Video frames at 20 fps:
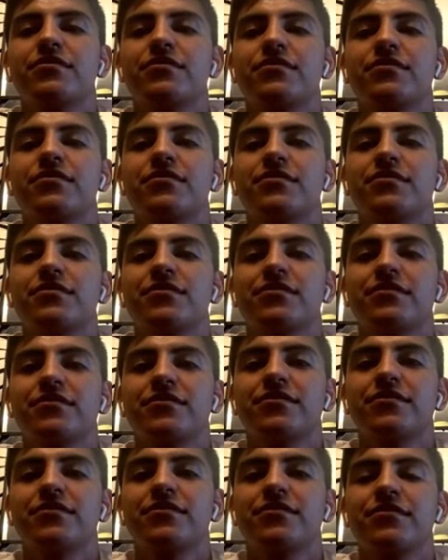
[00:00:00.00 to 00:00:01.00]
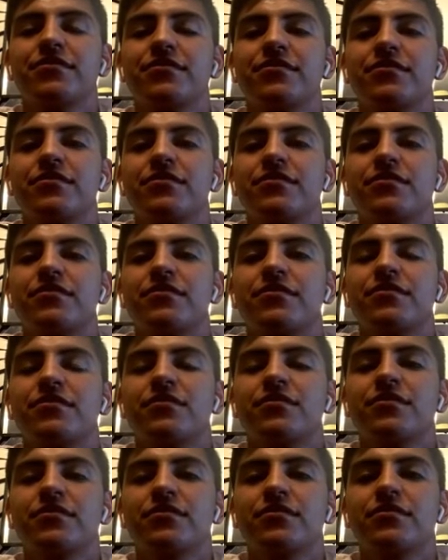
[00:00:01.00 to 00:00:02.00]

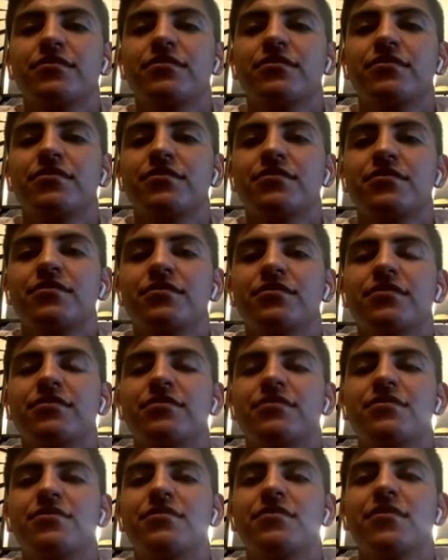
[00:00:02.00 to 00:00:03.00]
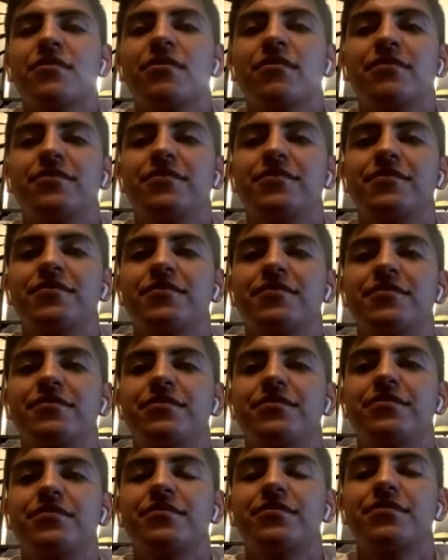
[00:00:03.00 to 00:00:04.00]

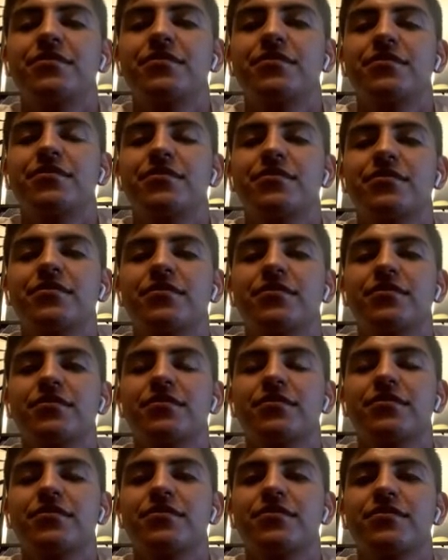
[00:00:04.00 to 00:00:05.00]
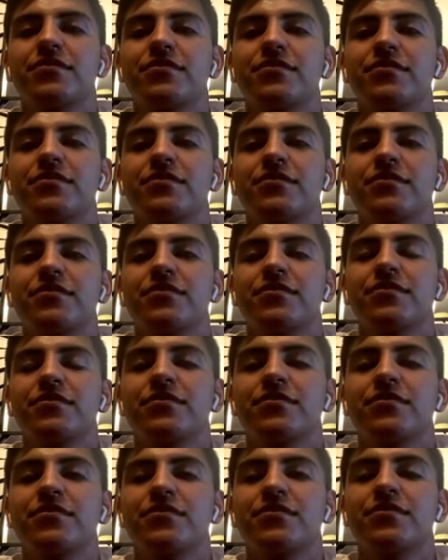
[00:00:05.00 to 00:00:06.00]

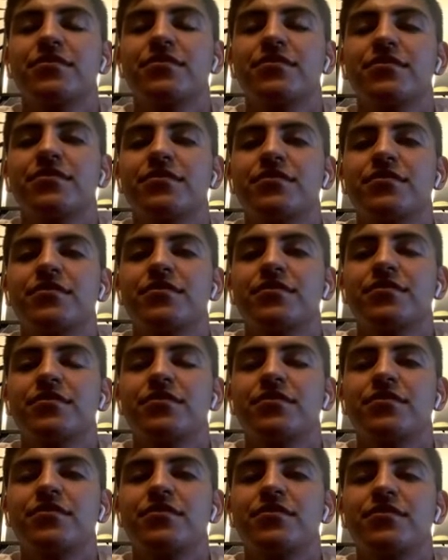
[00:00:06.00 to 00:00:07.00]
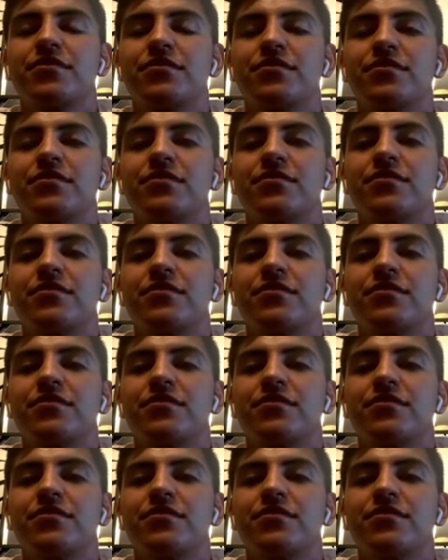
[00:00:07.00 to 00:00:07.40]
This person isn't speaking.